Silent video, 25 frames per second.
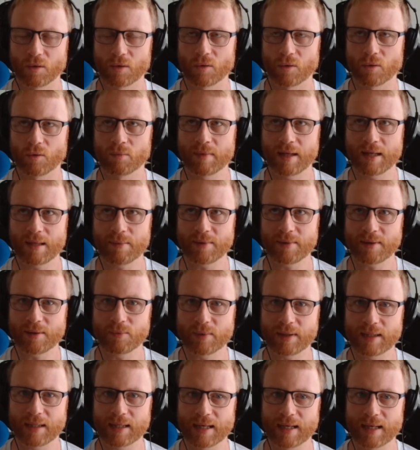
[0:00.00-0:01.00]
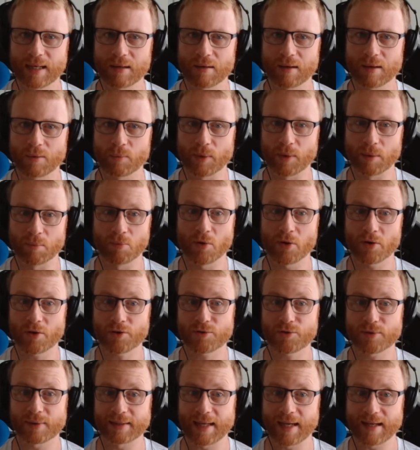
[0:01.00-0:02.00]
Or maybe we're
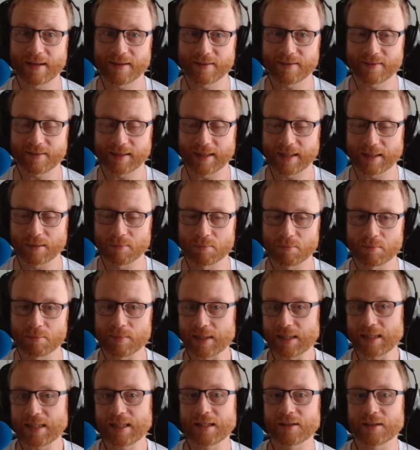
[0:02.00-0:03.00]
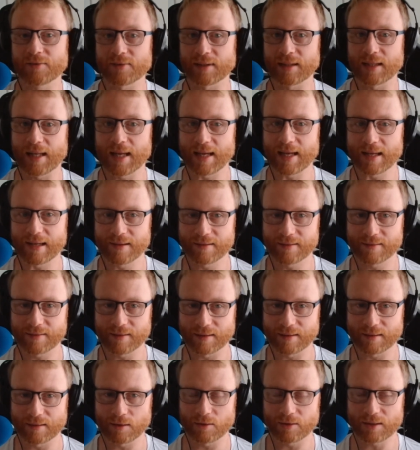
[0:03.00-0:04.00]
monitoring latency at many different layers
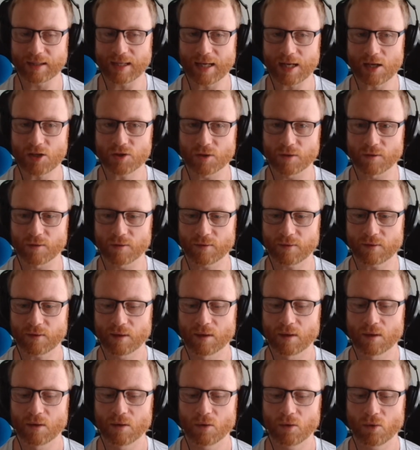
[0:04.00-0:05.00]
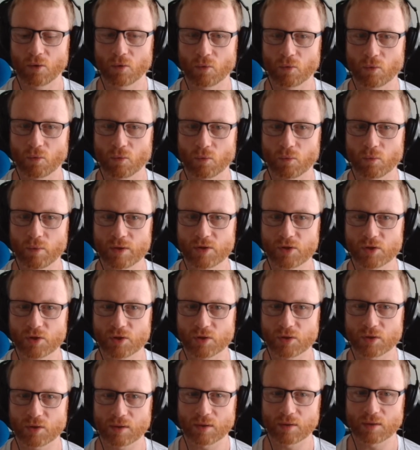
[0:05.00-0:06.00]
and locations.
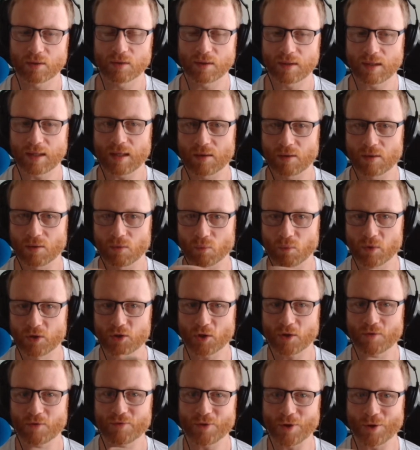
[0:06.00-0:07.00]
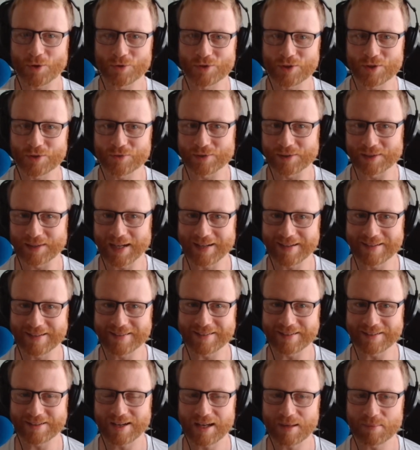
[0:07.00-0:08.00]
Which of those different
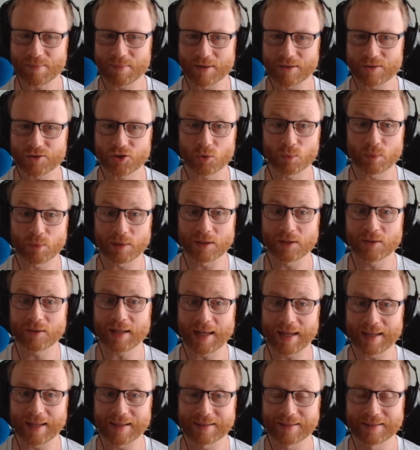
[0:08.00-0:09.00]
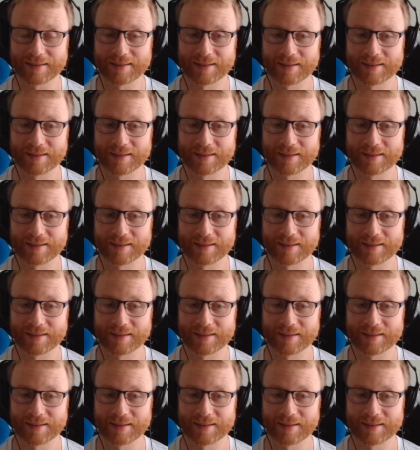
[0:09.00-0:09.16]
latency timings should we look at?